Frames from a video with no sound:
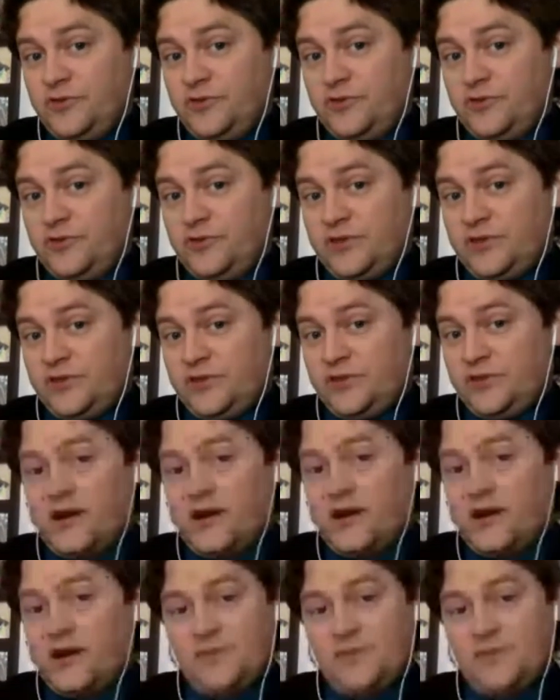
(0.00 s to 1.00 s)
that there
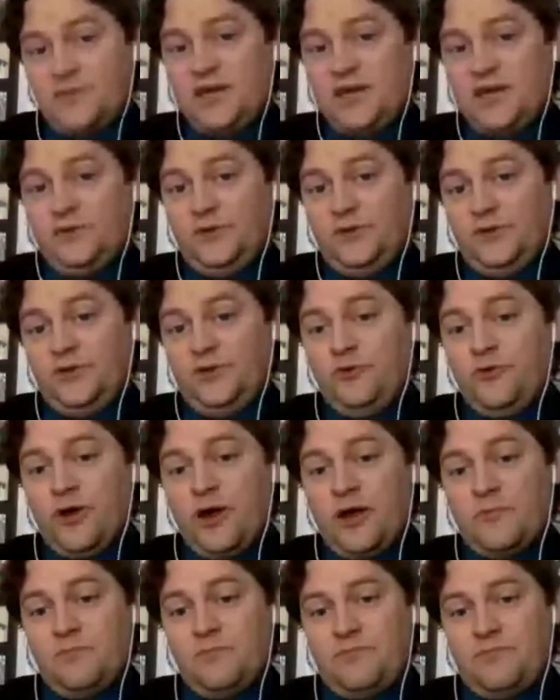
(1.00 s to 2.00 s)
are some people who
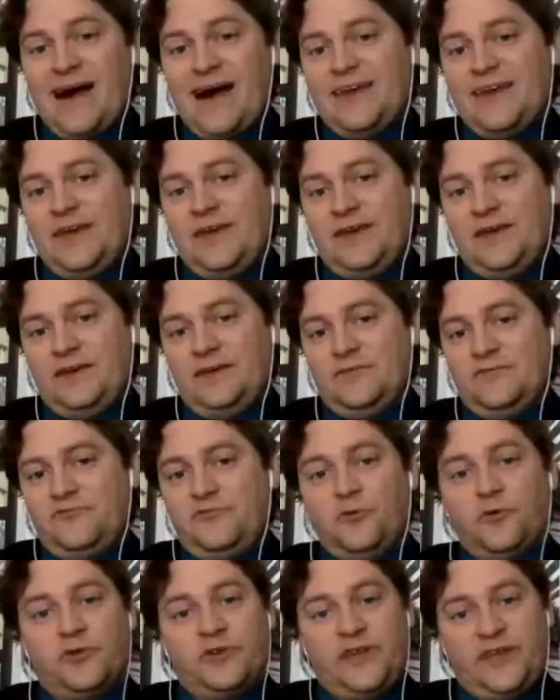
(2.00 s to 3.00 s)
are buying
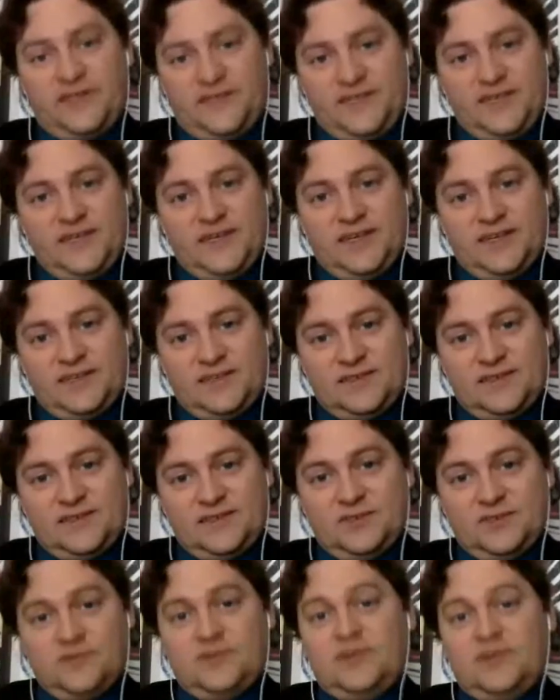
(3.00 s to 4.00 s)
4-day tickets so
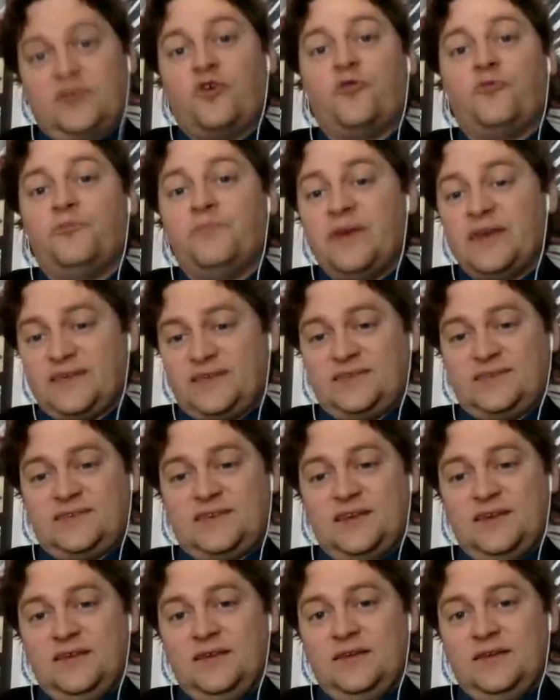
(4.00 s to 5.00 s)
that they don't miss
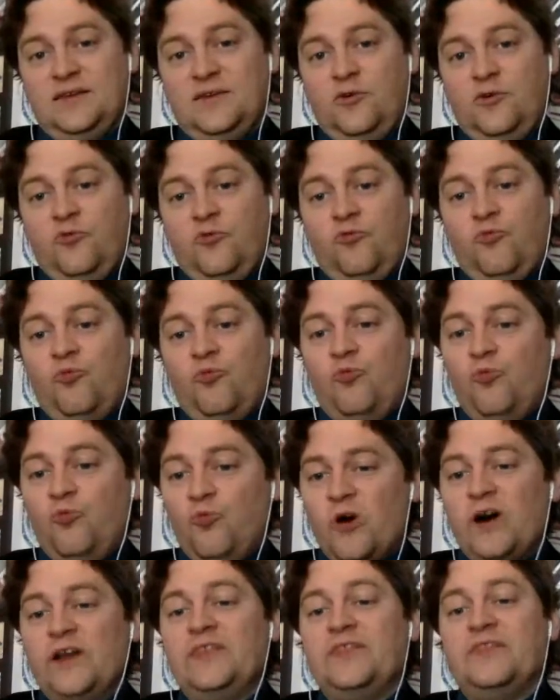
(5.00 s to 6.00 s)

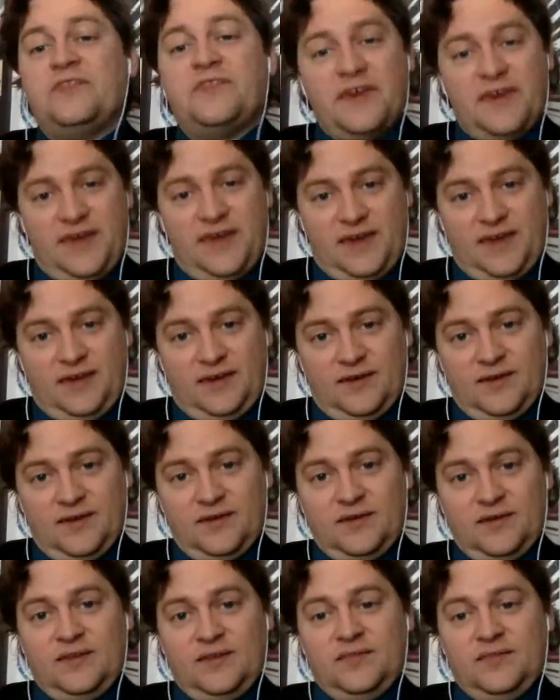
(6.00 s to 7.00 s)
one thing
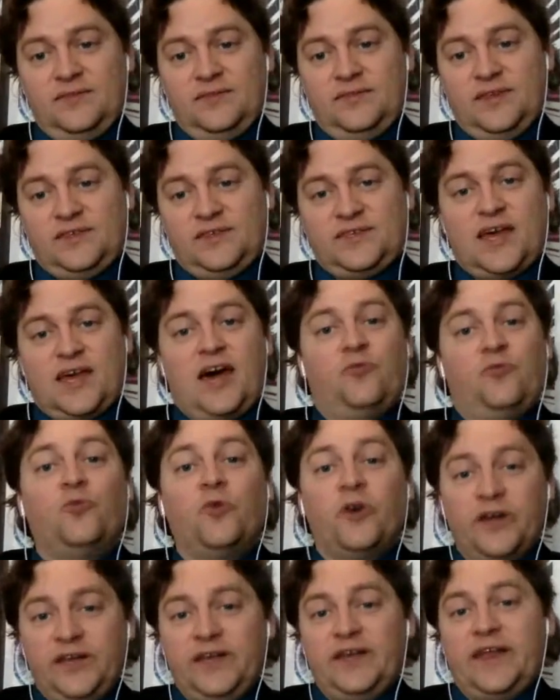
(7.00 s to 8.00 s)
that's on
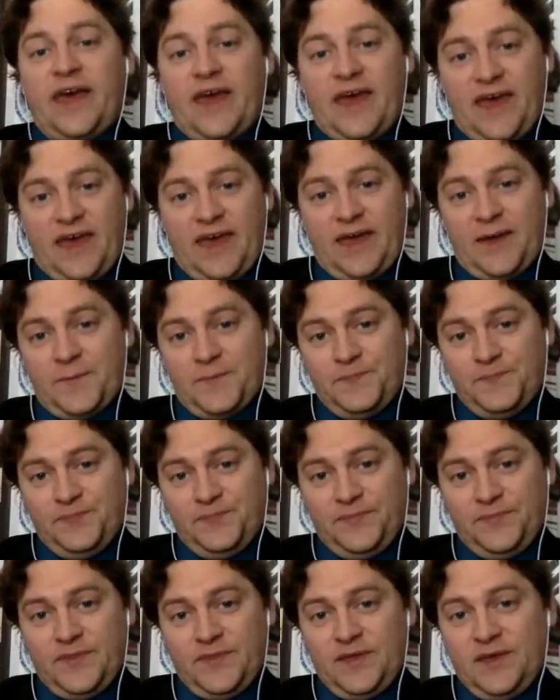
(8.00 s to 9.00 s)
one day.
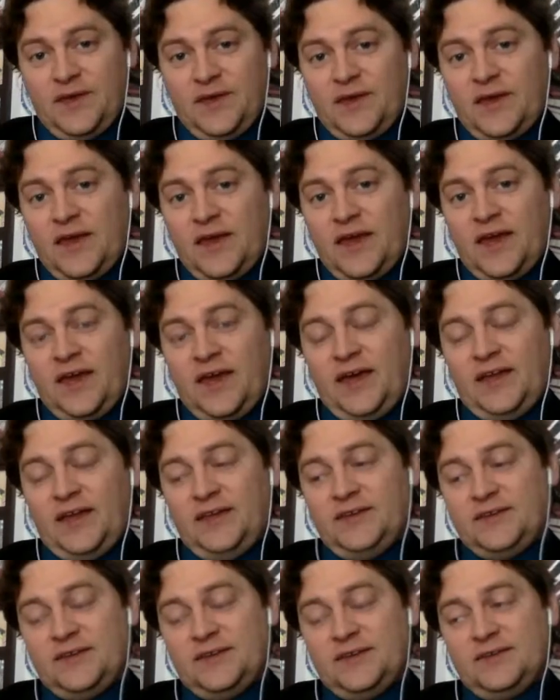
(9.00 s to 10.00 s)

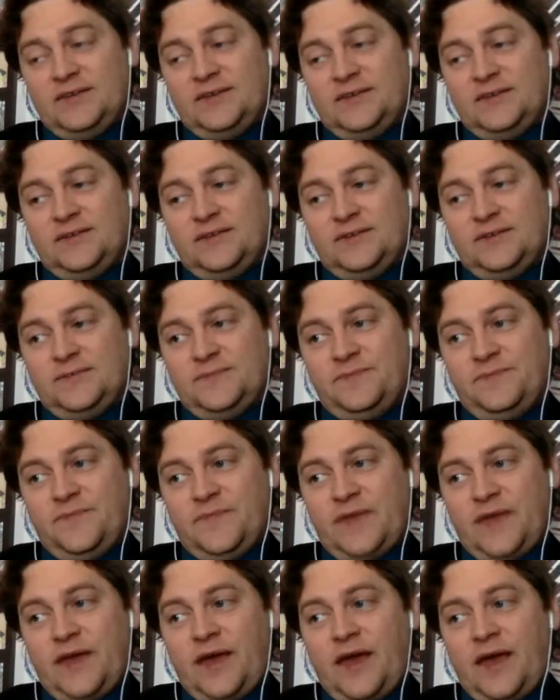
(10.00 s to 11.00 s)
And
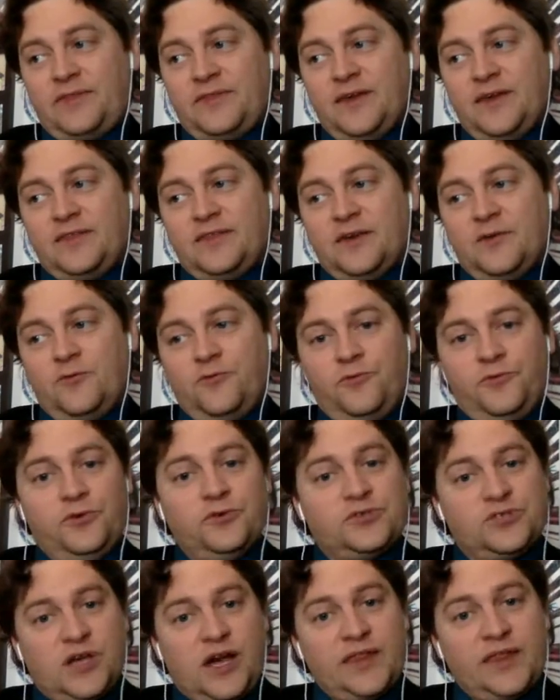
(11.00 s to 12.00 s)
I think that you
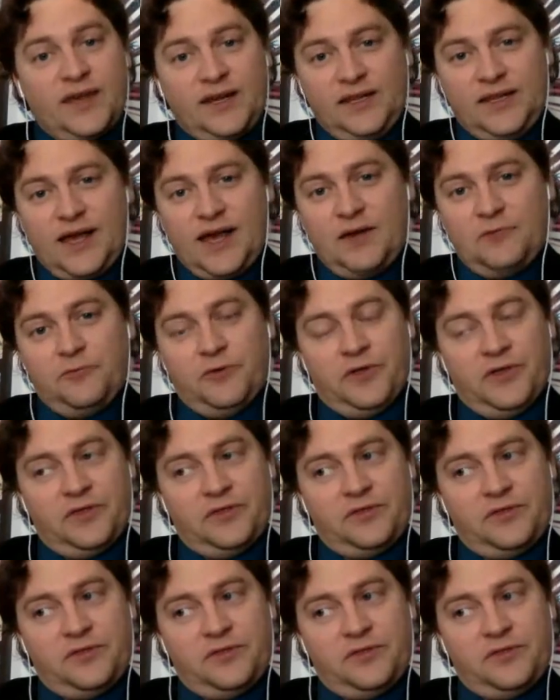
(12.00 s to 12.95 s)
saw that a lot with